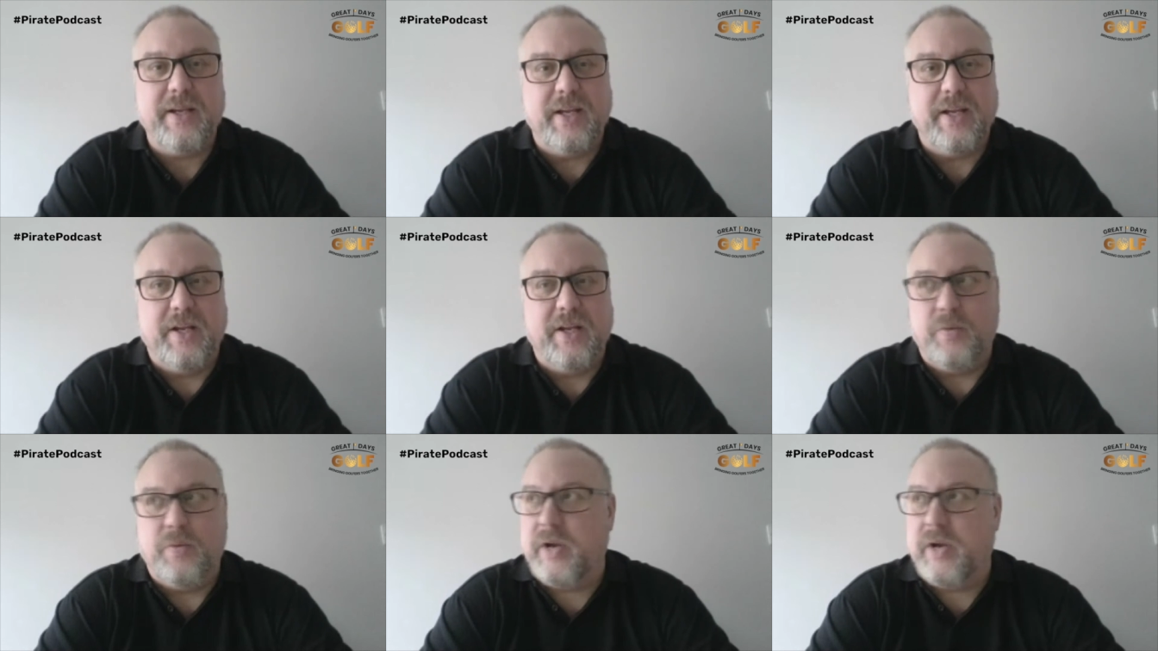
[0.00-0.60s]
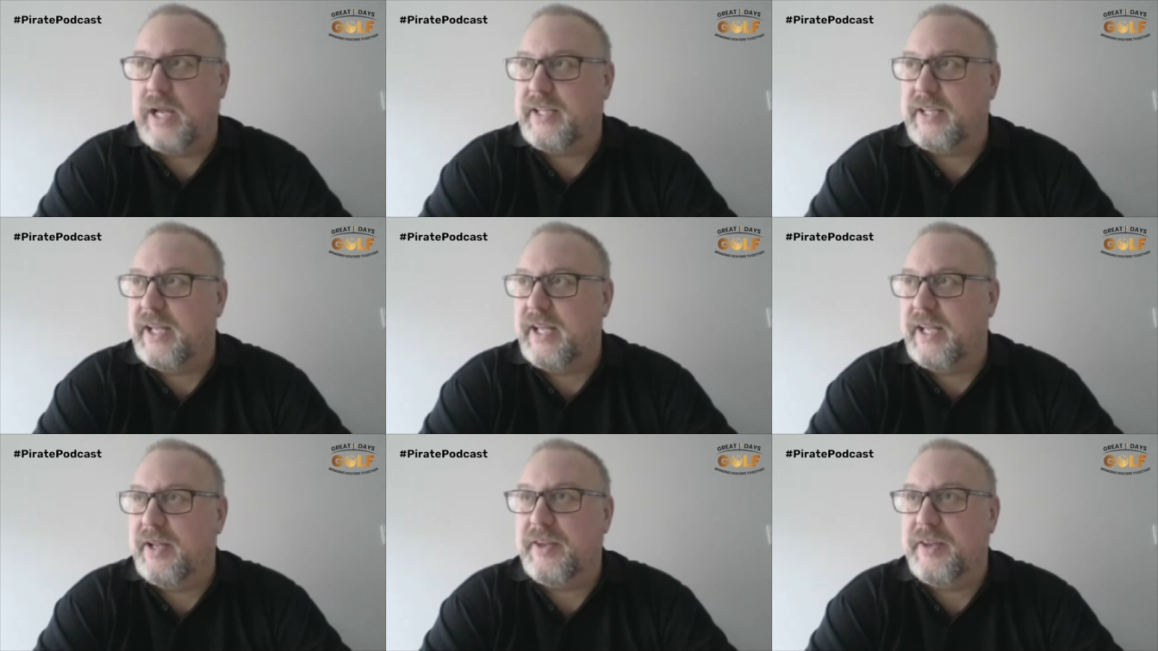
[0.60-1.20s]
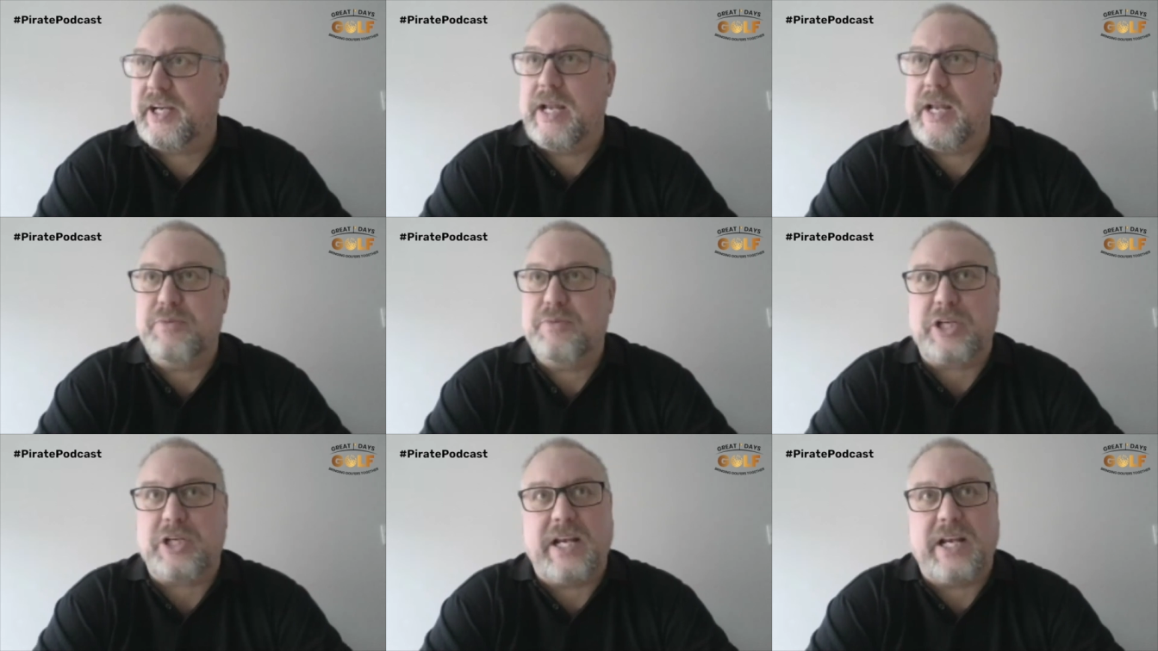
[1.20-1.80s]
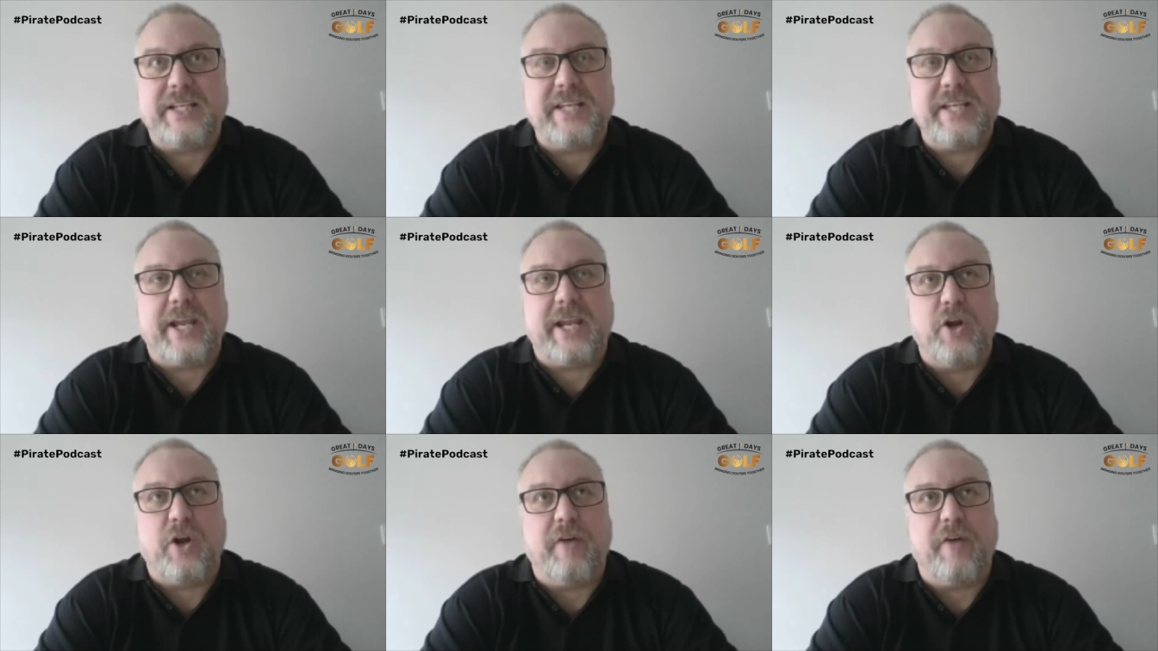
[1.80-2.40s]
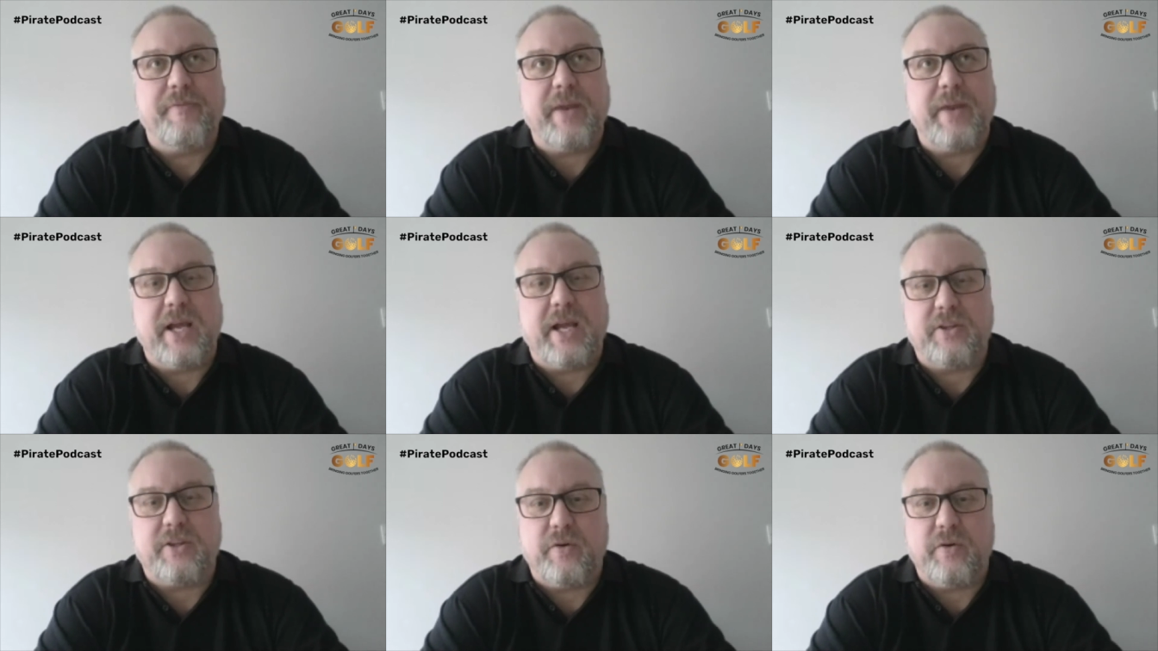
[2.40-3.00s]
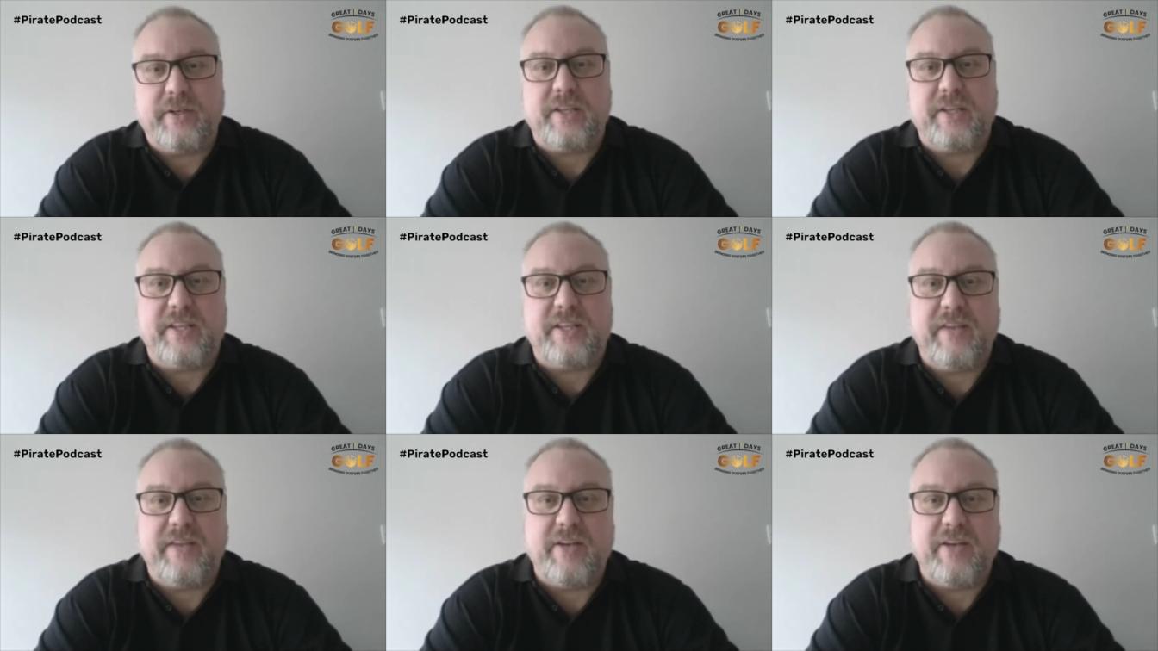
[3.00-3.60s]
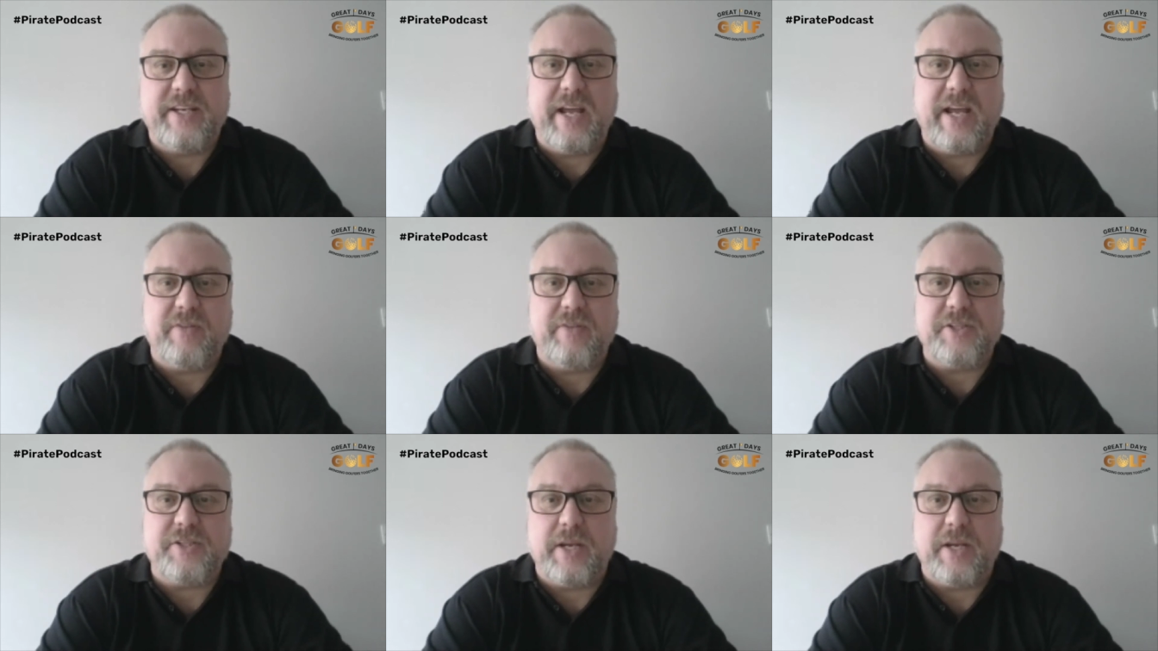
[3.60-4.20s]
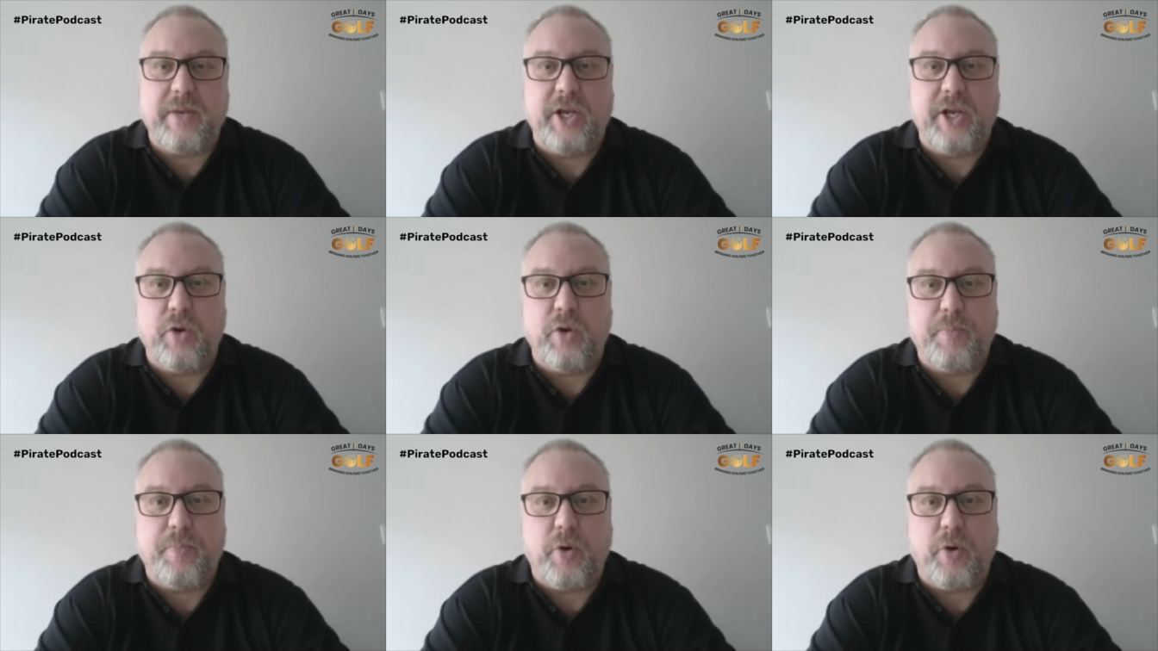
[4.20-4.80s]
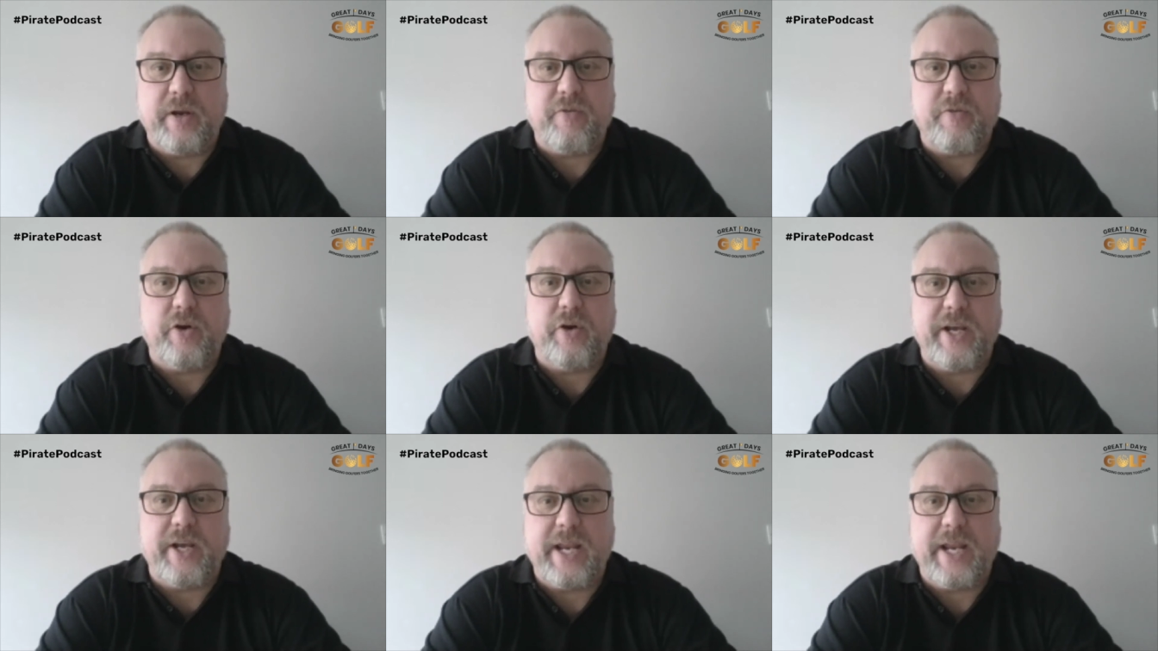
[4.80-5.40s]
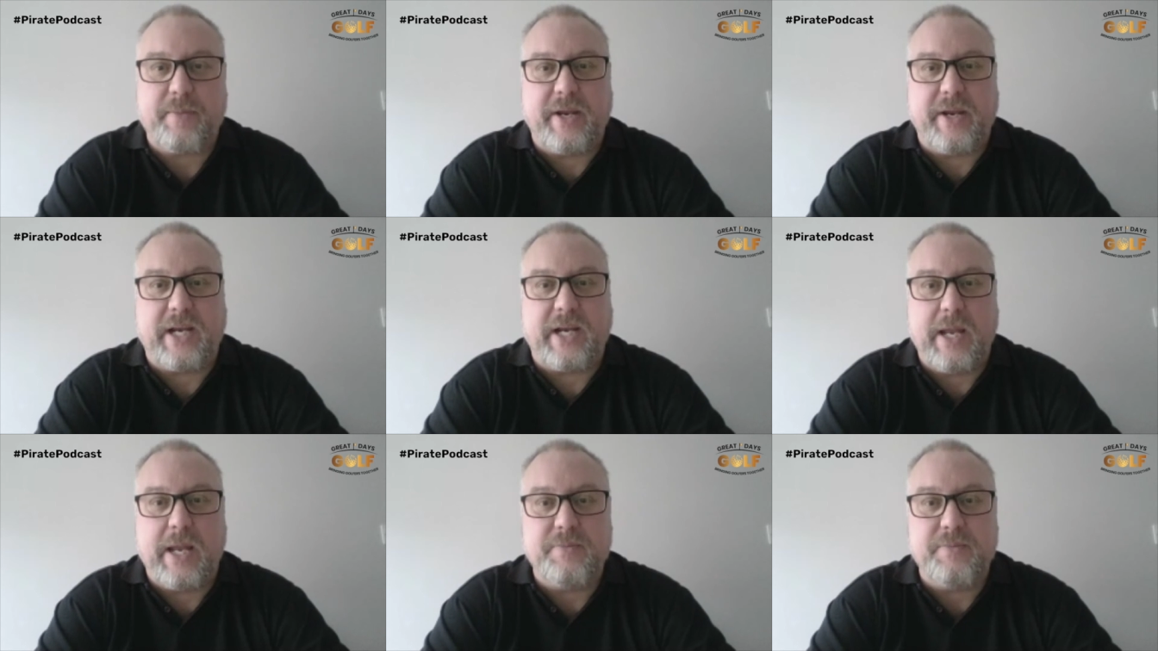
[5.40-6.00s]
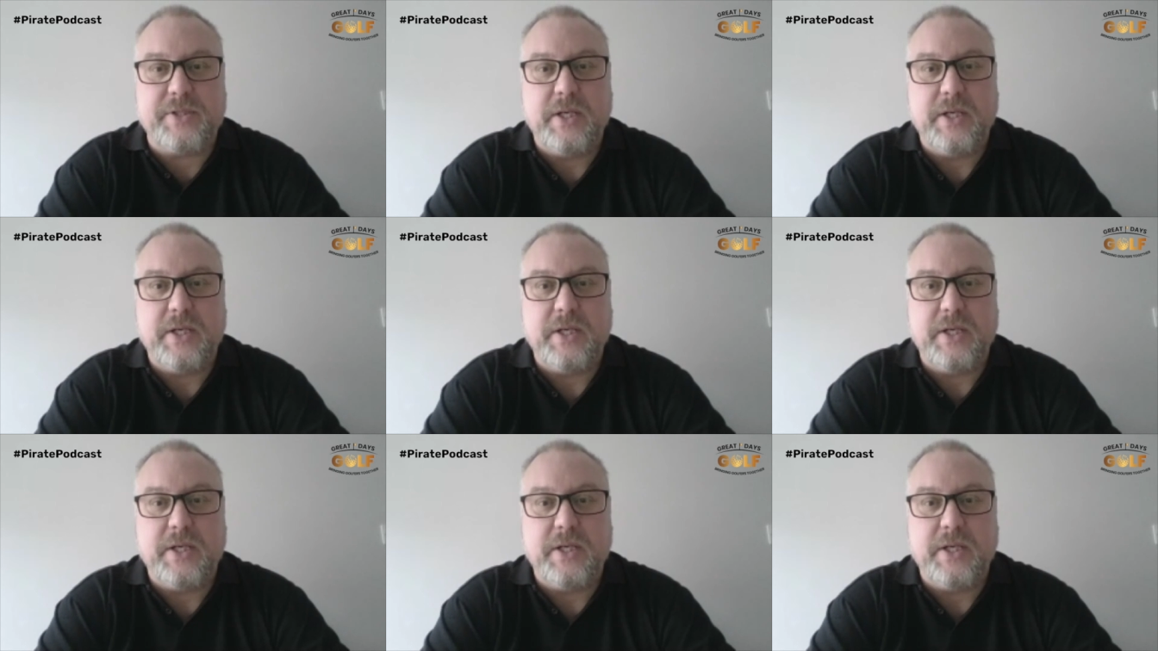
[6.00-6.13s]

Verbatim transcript: We had uh, the clubs cl- taken off me. I thought the thieving devils. I'm in Newport and they've already nicked my clubs.